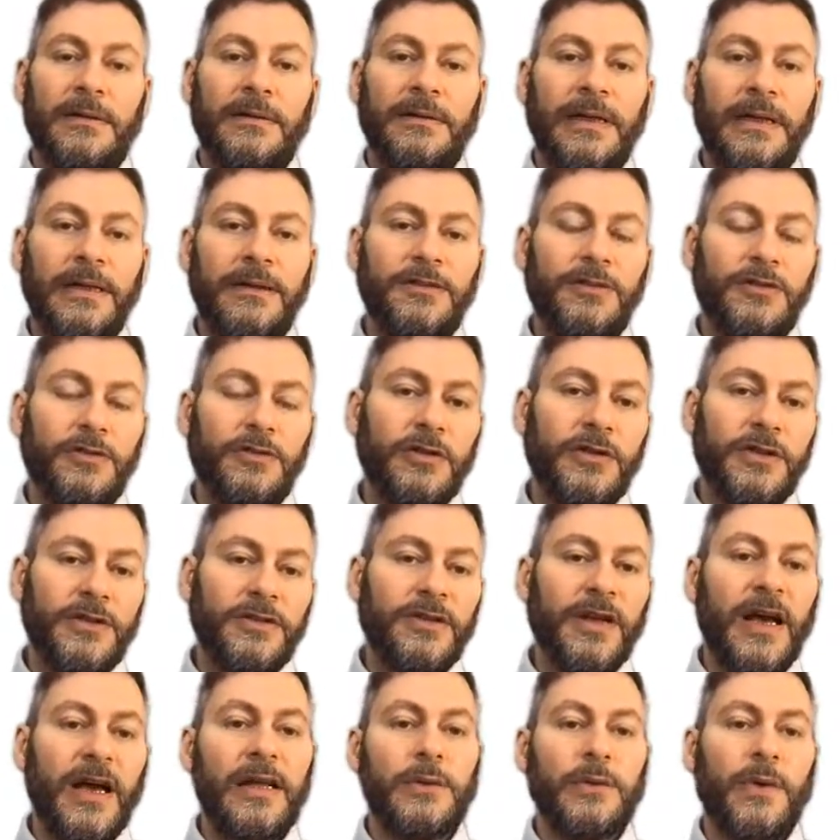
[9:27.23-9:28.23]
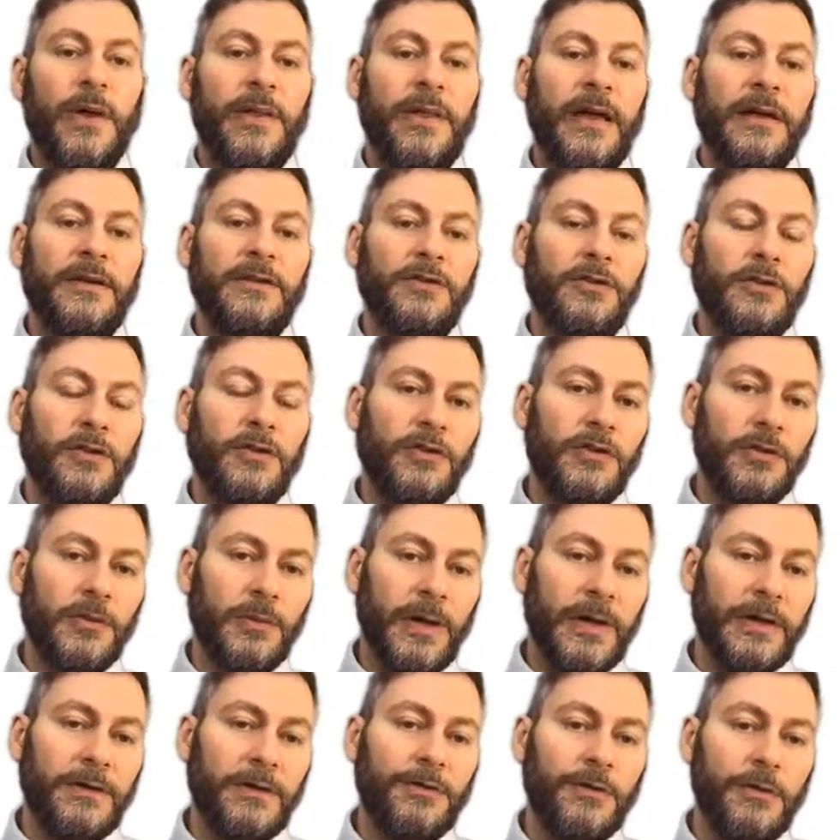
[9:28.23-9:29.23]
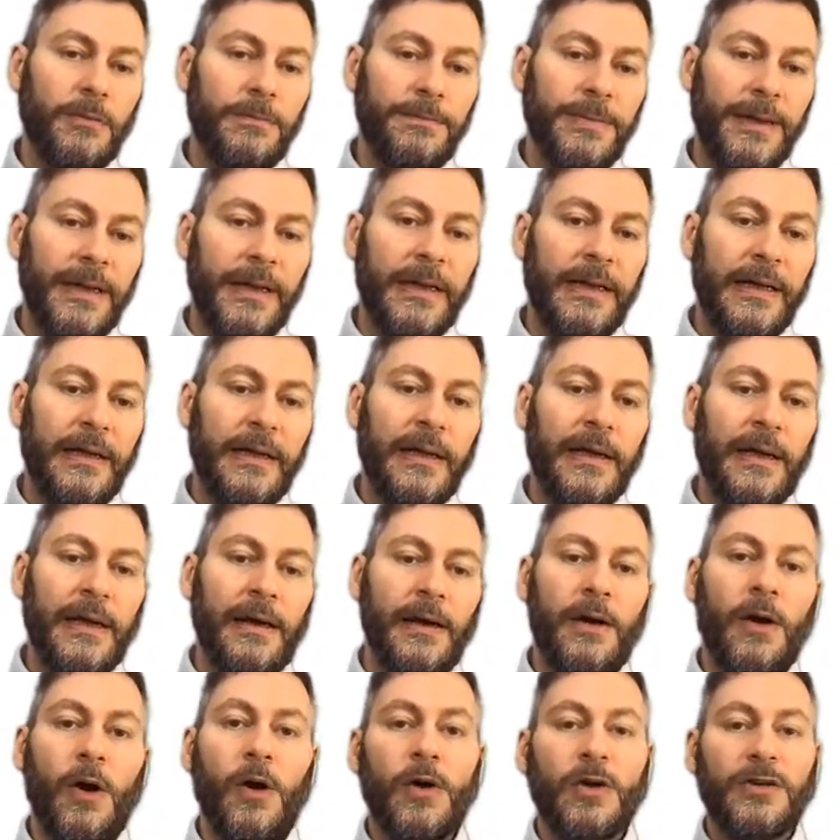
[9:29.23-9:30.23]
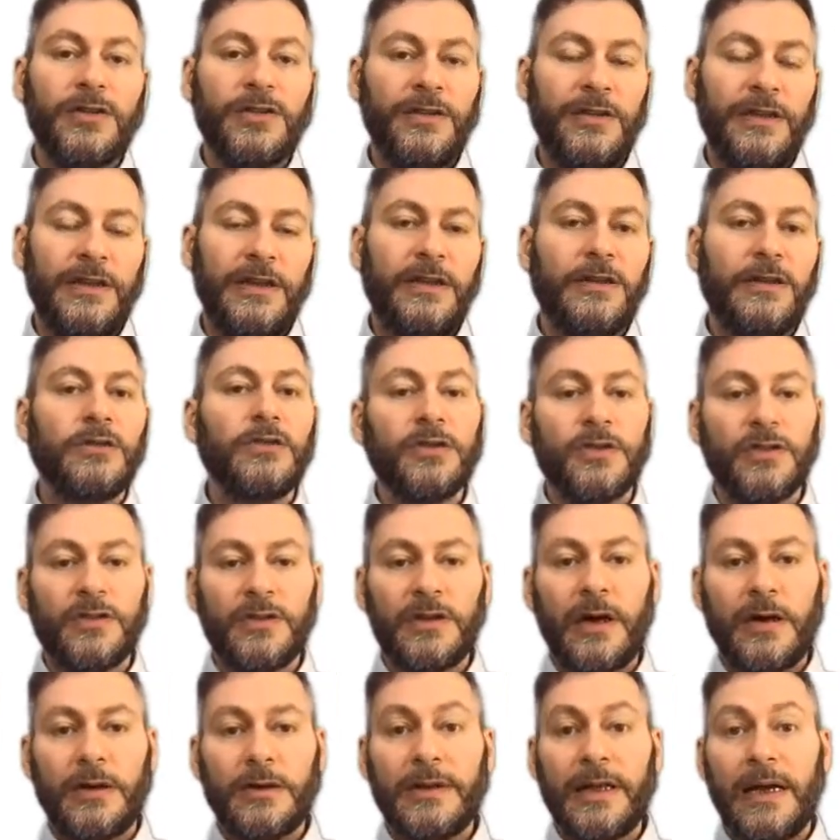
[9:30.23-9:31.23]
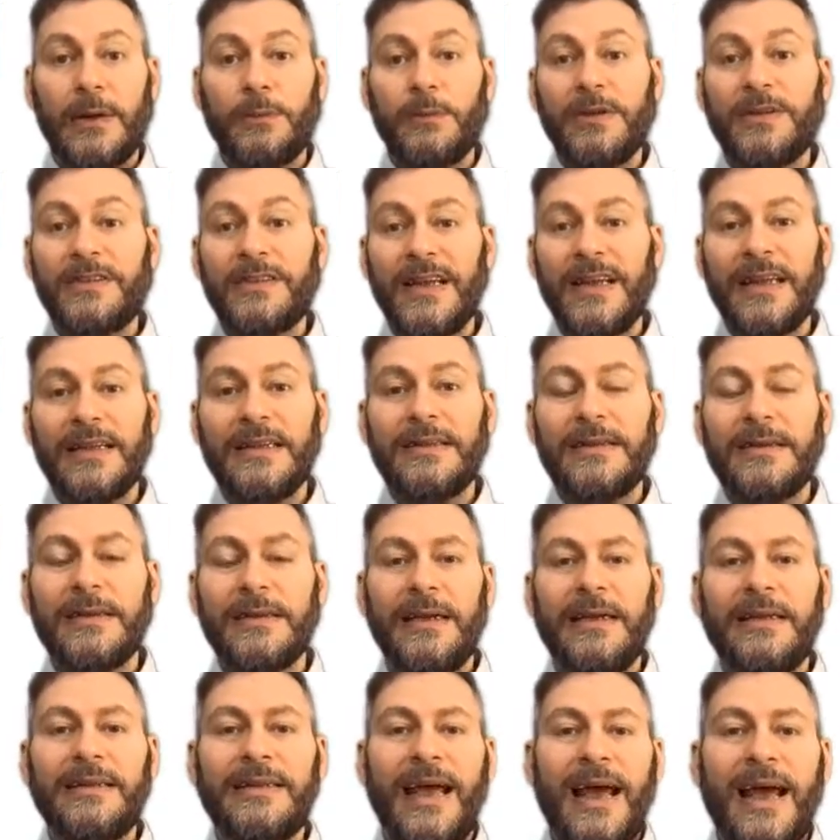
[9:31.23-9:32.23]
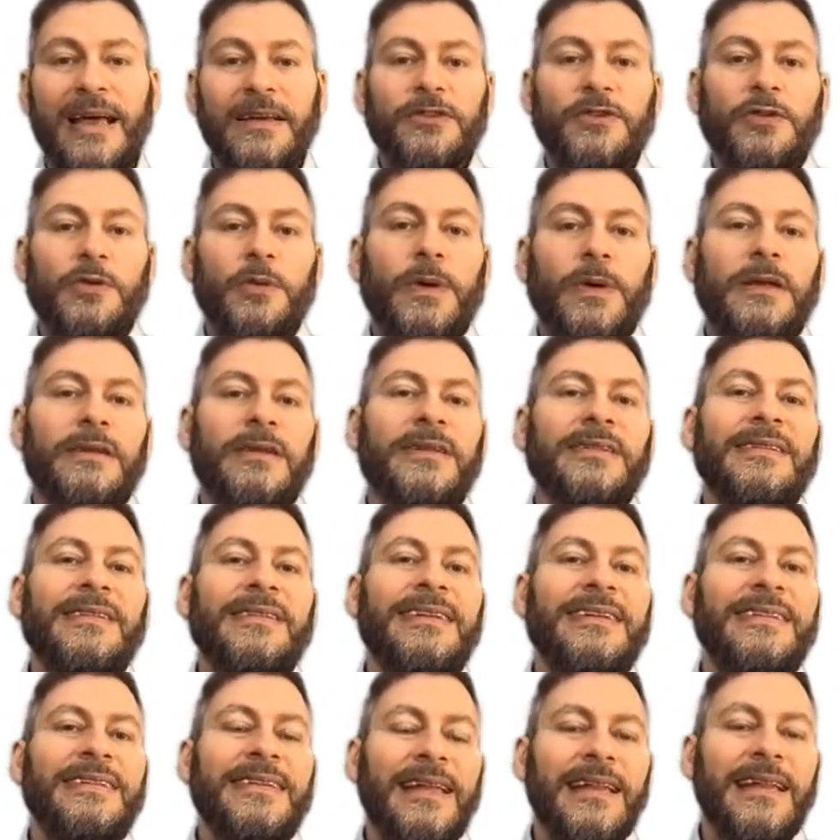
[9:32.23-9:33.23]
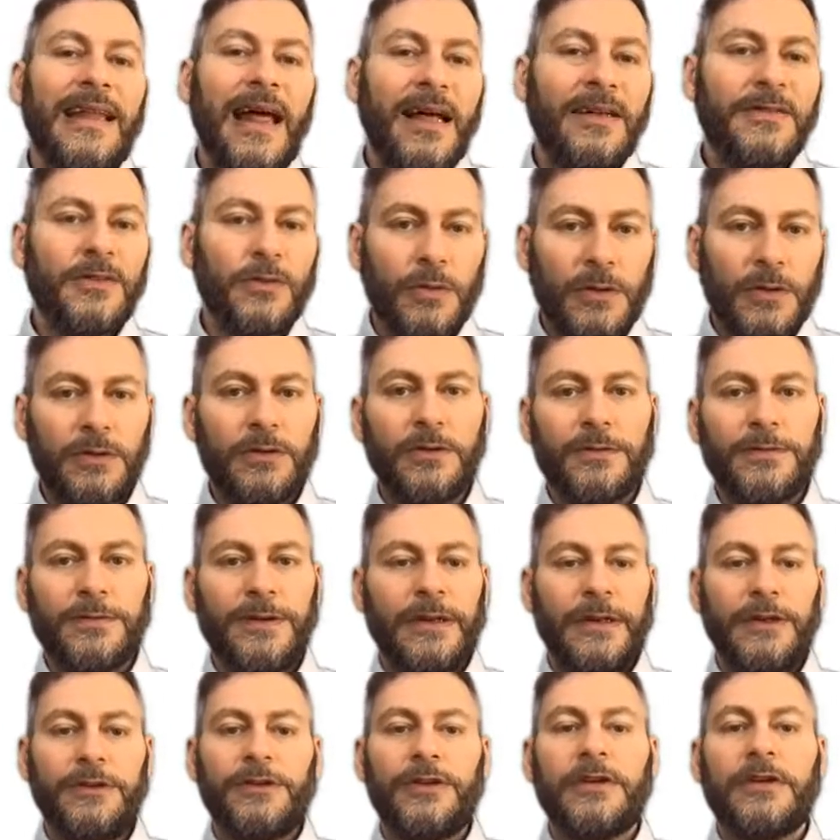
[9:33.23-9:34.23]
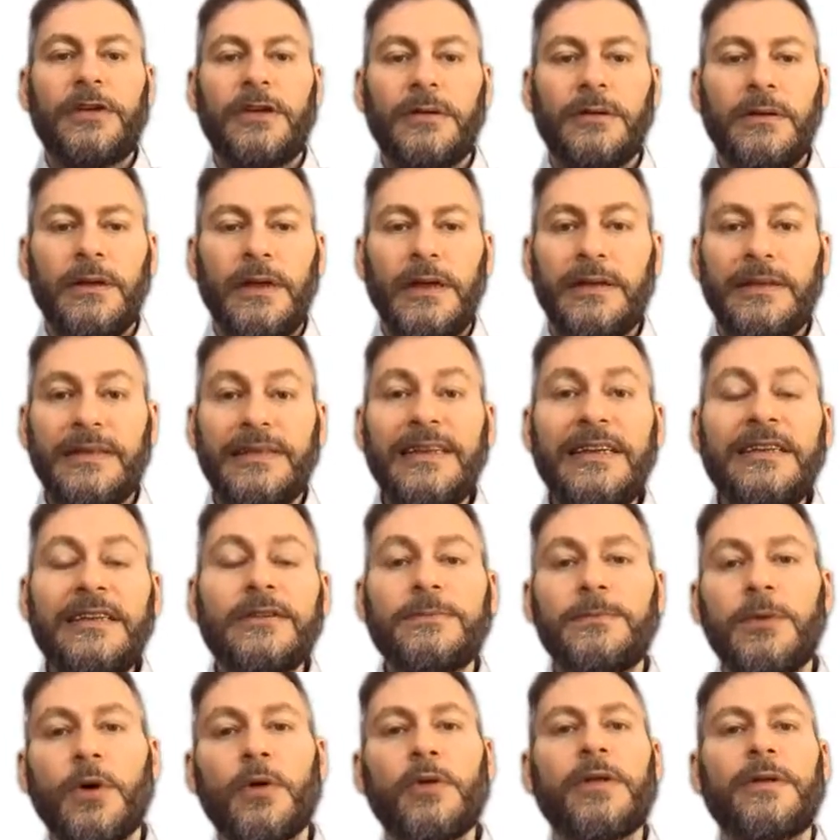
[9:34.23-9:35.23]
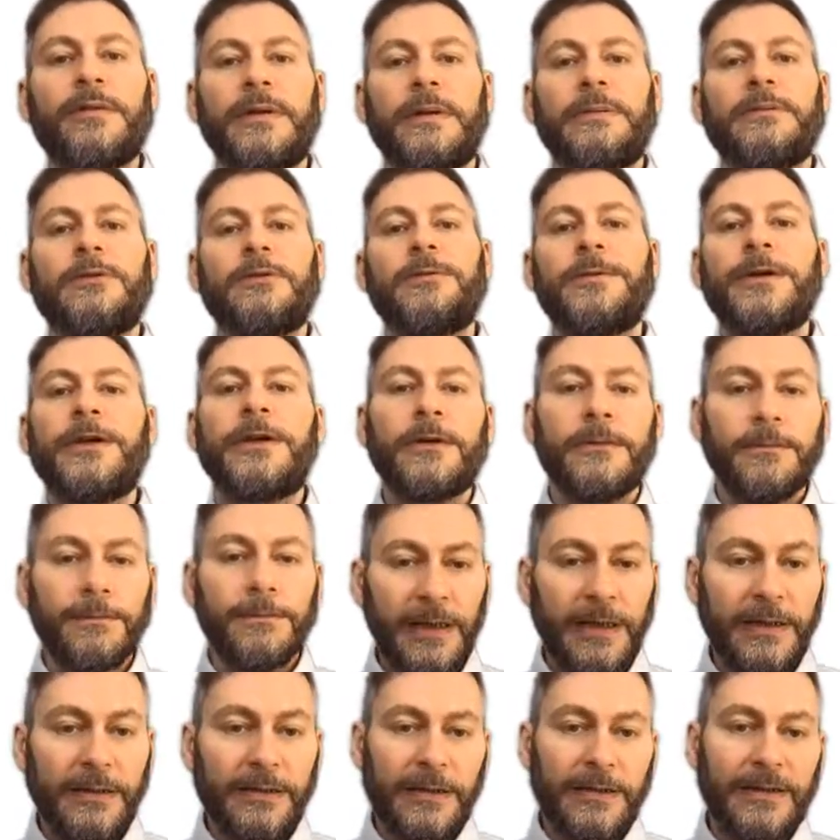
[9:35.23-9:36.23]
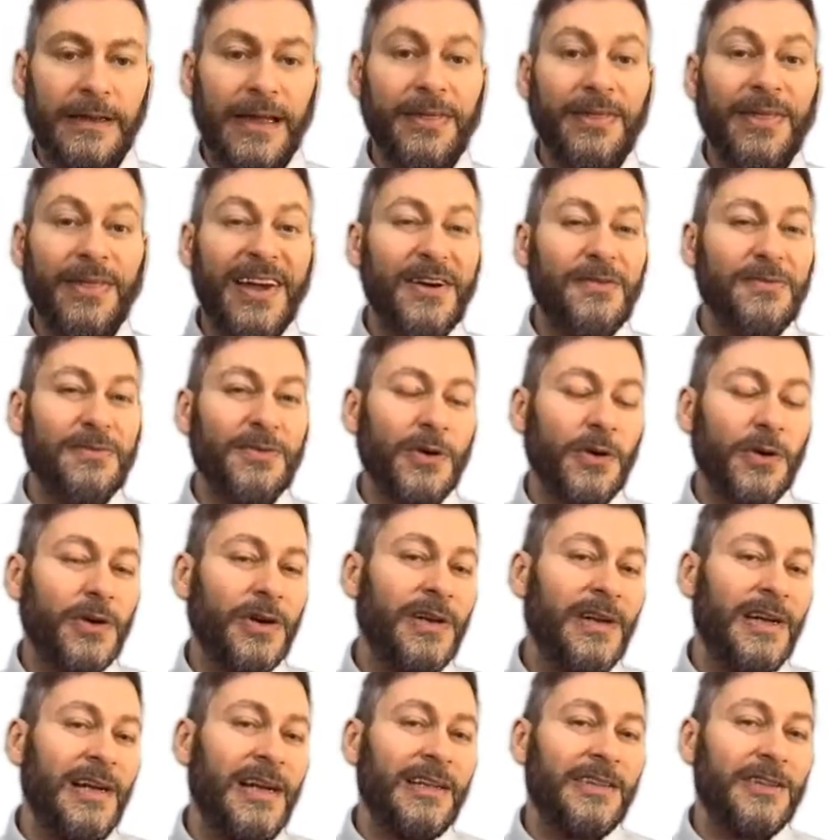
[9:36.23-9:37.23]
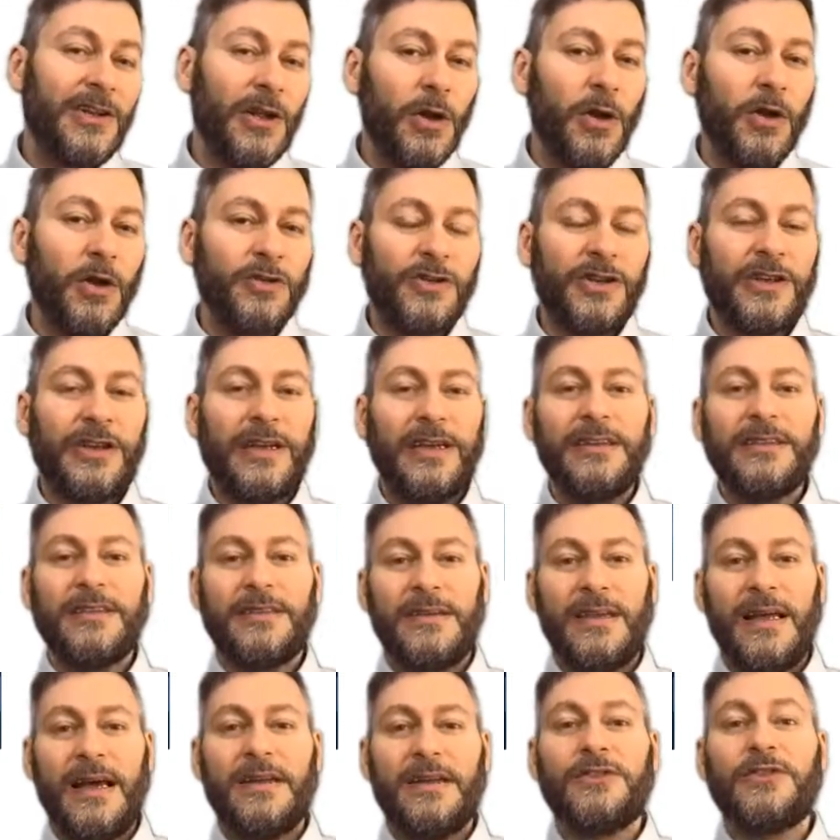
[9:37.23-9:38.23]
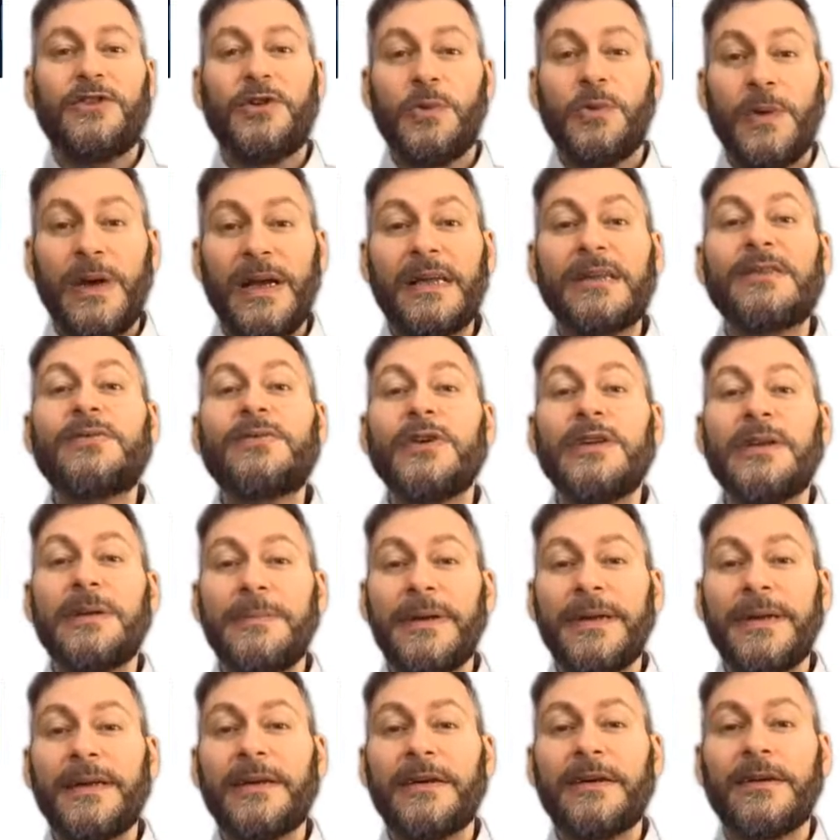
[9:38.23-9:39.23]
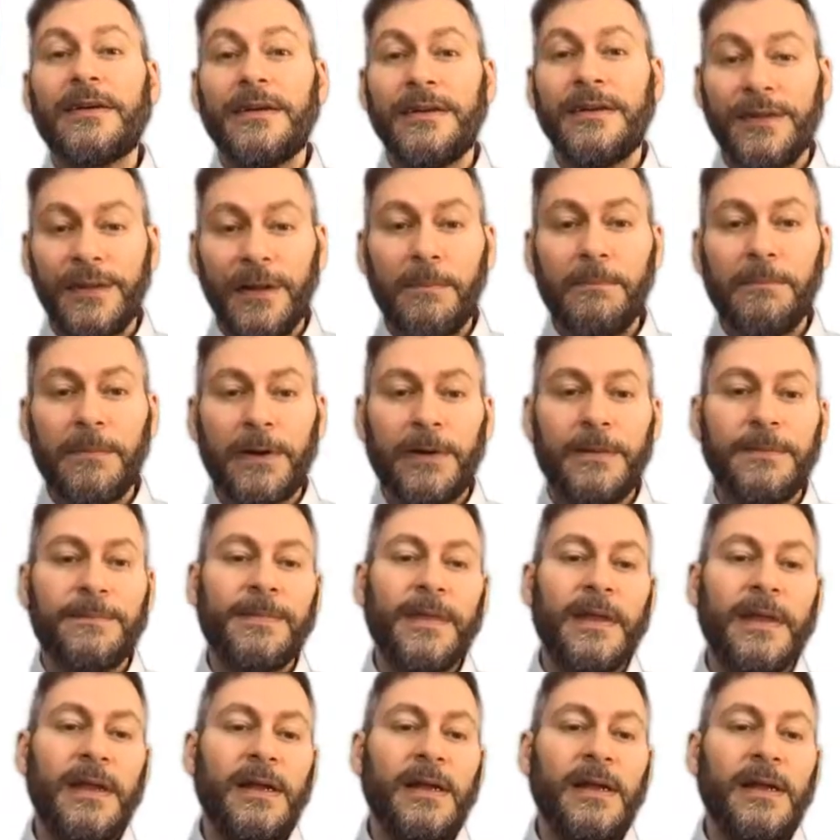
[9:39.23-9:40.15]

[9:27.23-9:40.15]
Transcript: needs to decide whether it's going to wait for B or C to start. And we said it has to wait until the last one to finish it. It needs both of them to be completed. And therefore, the logic is that you wait for the bigger number.